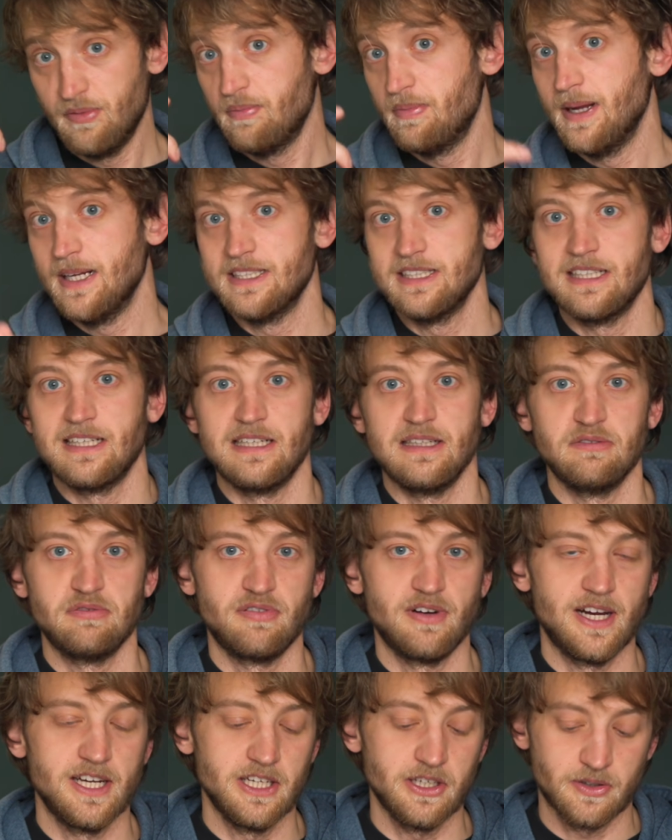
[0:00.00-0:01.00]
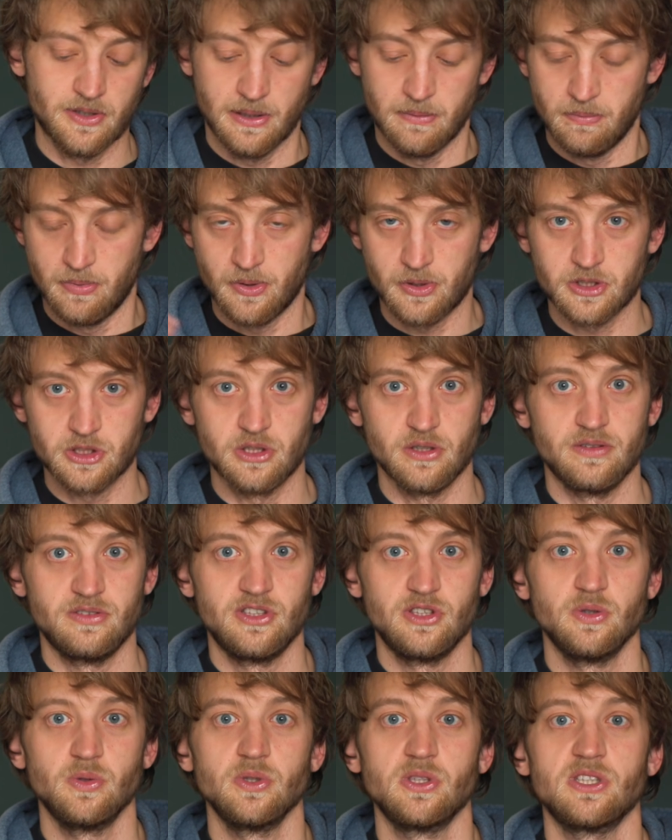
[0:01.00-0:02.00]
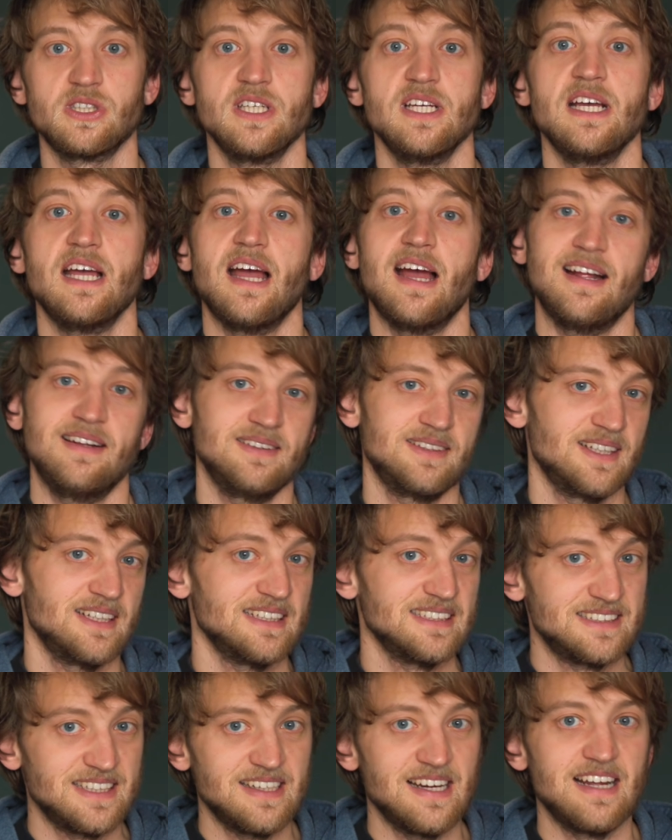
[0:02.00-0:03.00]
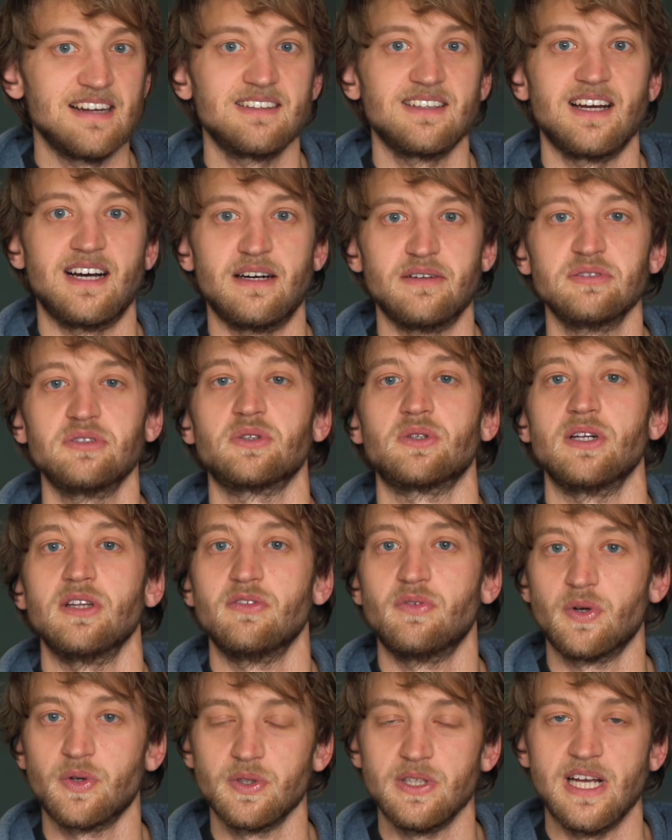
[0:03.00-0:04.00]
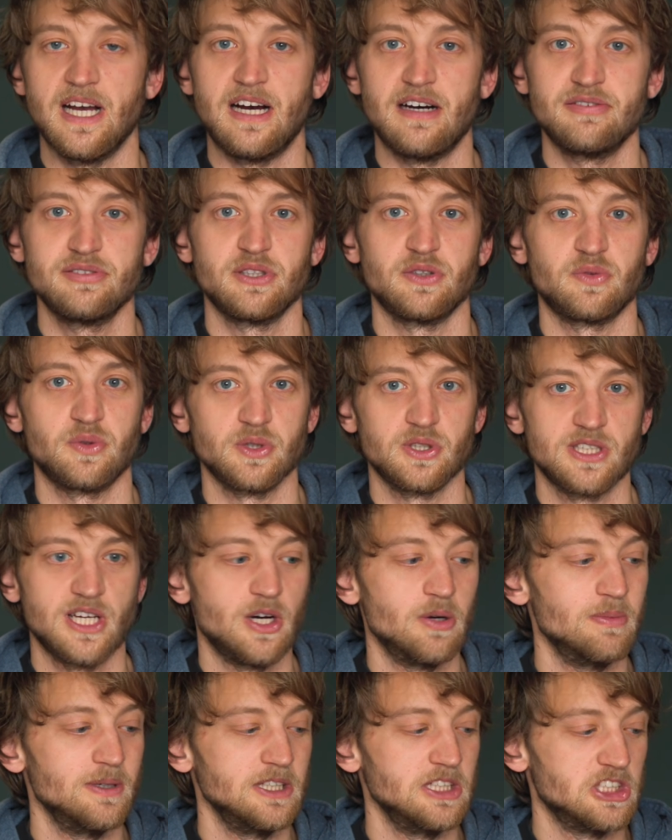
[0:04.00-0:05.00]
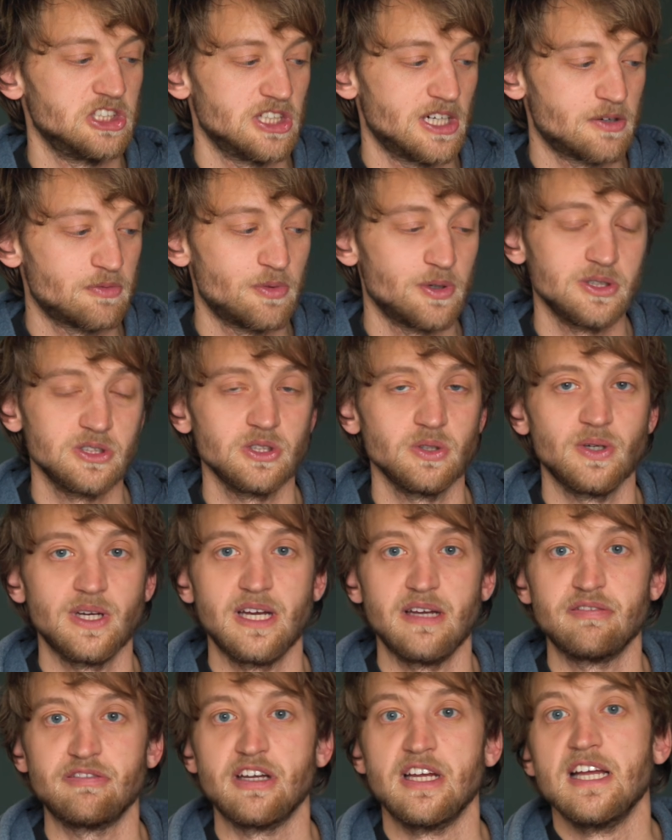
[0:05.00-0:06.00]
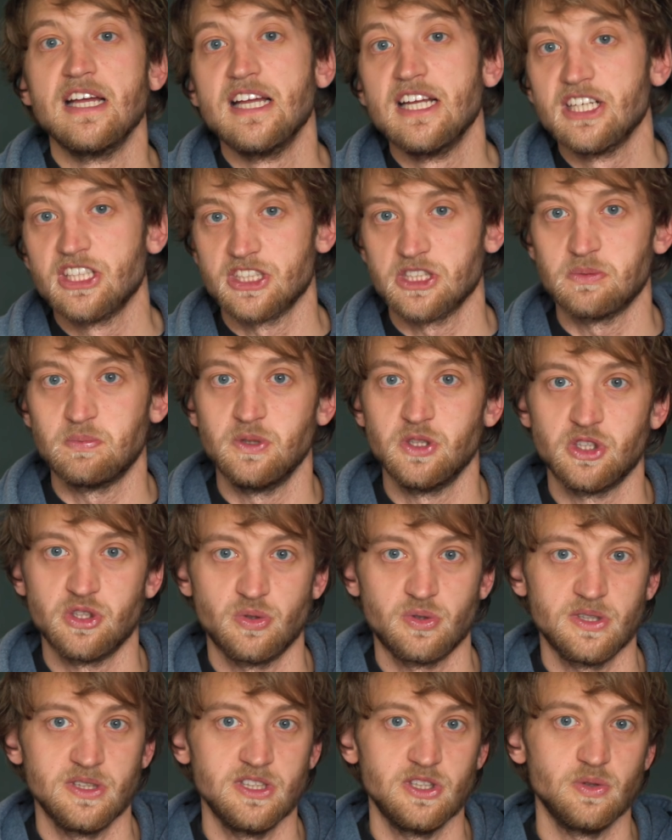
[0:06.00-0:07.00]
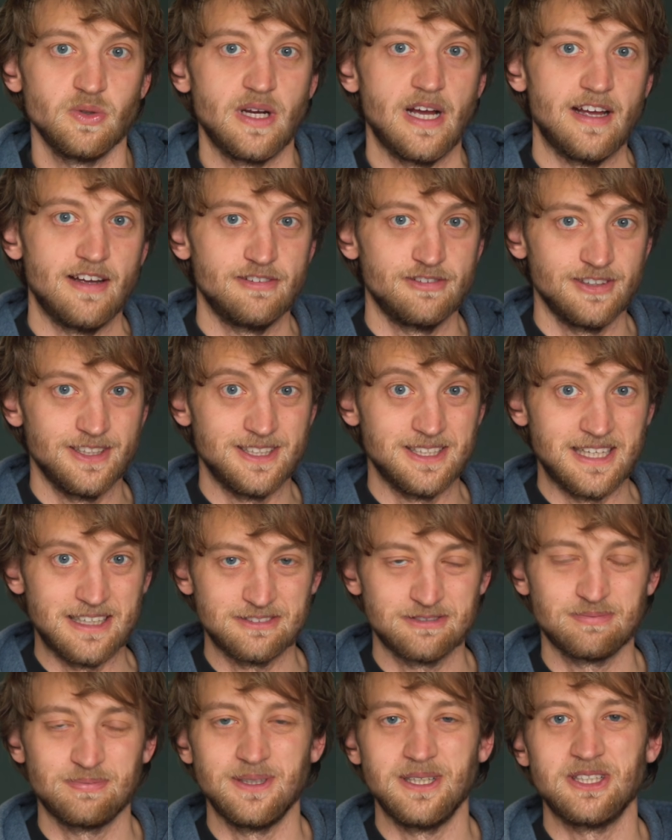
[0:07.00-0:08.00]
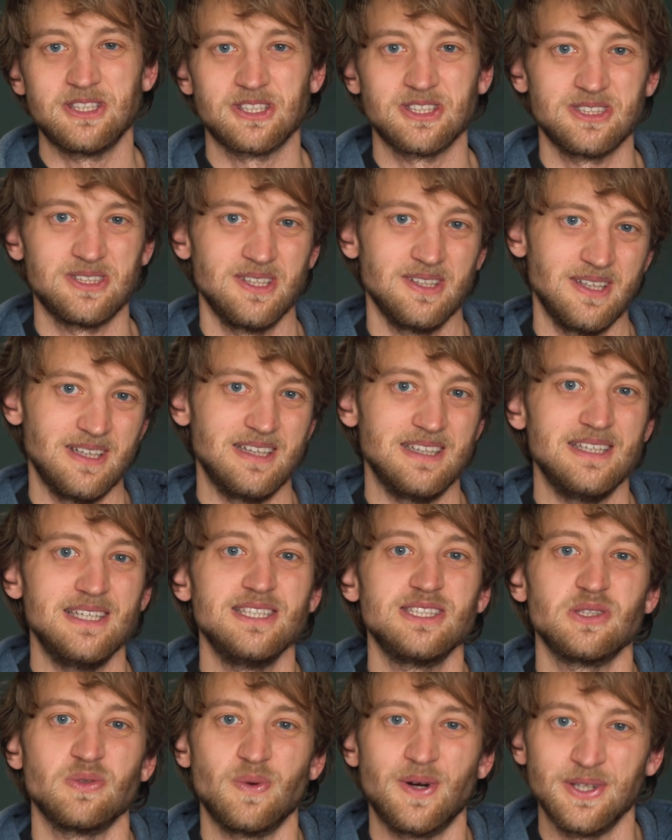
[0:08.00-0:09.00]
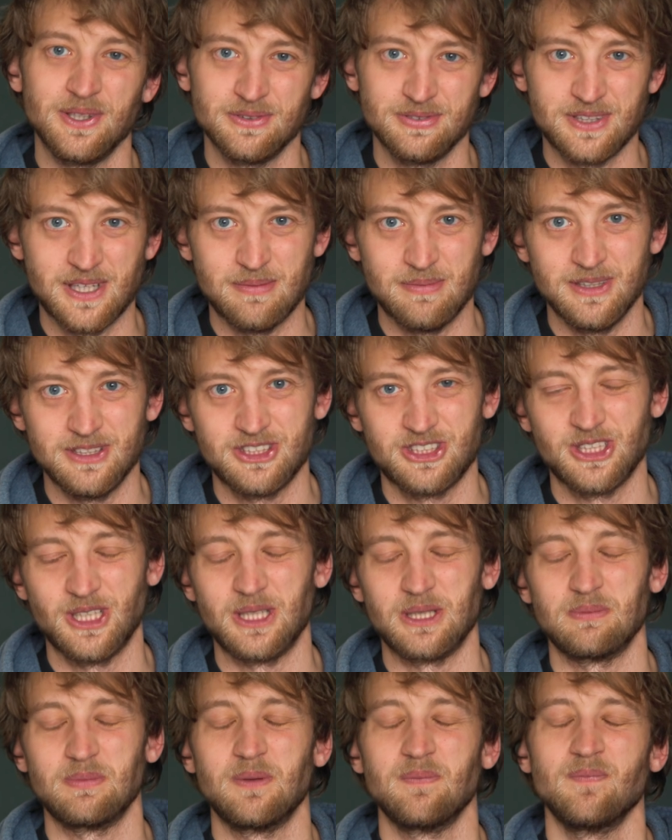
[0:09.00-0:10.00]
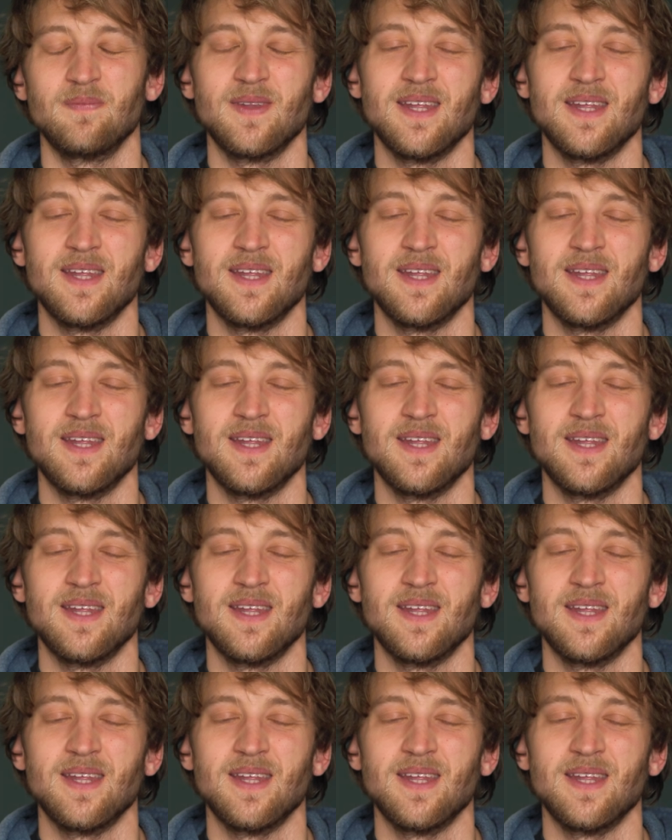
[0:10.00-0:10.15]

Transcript: basically fire a burst of shoots and select after and vary afterwards how many sharp ones you have. Just be sure that you have enough pictures that at least one of them is sharp.